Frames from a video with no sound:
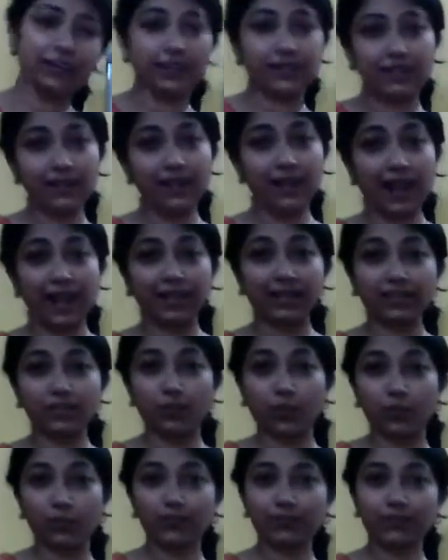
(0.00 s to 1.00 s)
written like
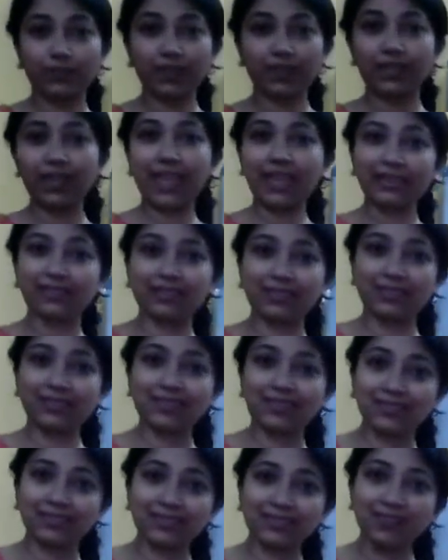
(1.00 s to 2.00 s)
so, like
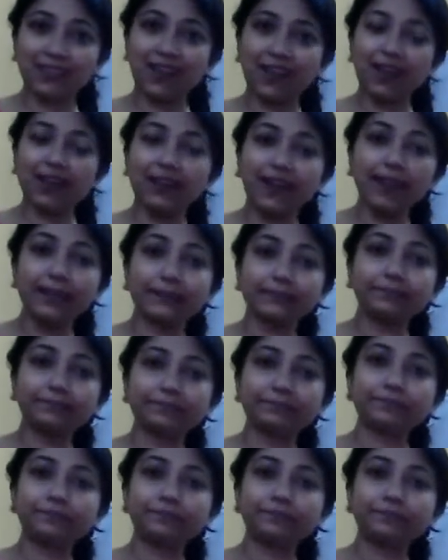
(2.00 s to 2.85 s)
this. Alright.